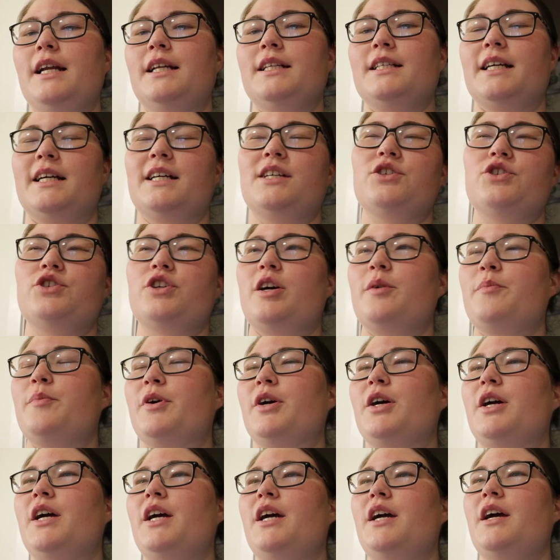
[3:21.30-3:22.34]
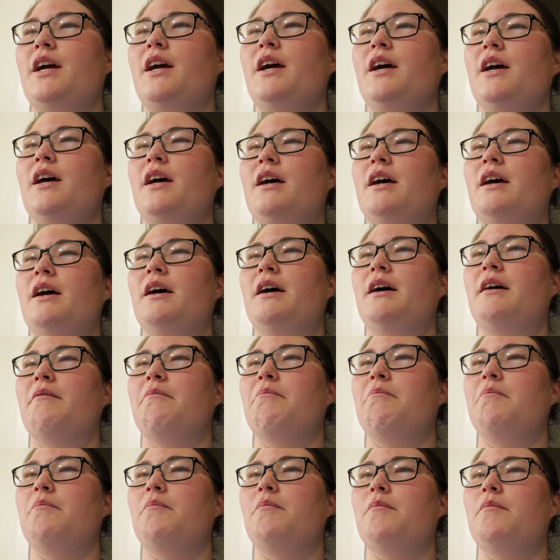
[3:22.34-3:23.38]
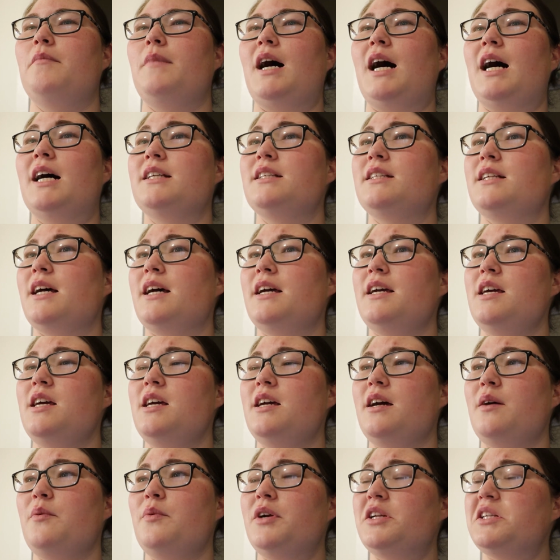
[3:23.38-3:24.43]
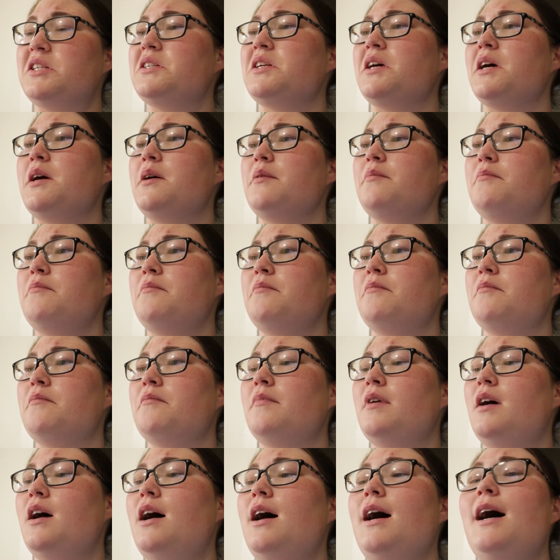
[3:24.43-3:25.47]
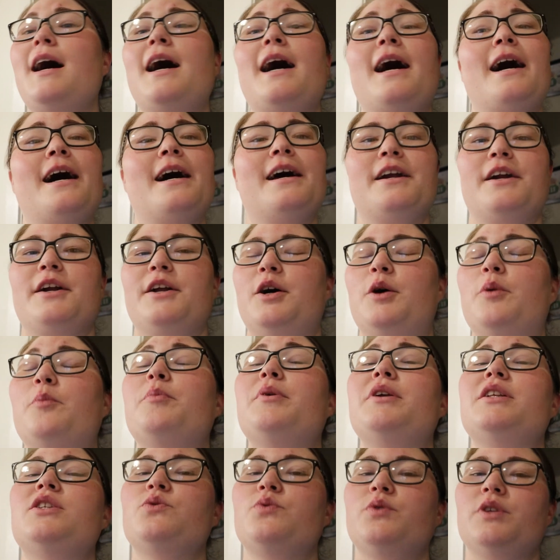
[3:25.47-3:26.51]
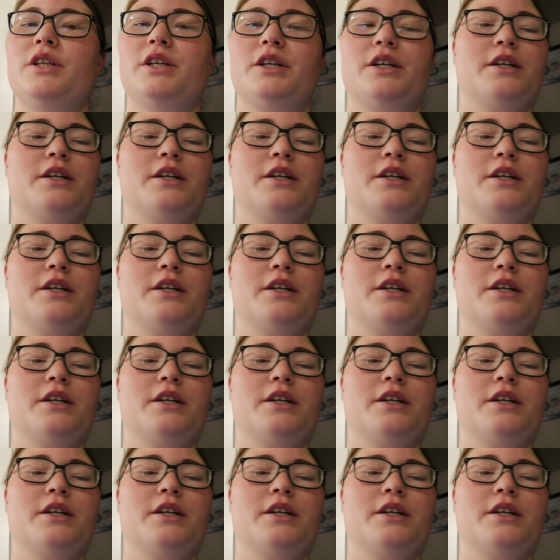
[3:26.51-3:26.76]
and it's like strawberry acai, I want to say. I don't know, but it's really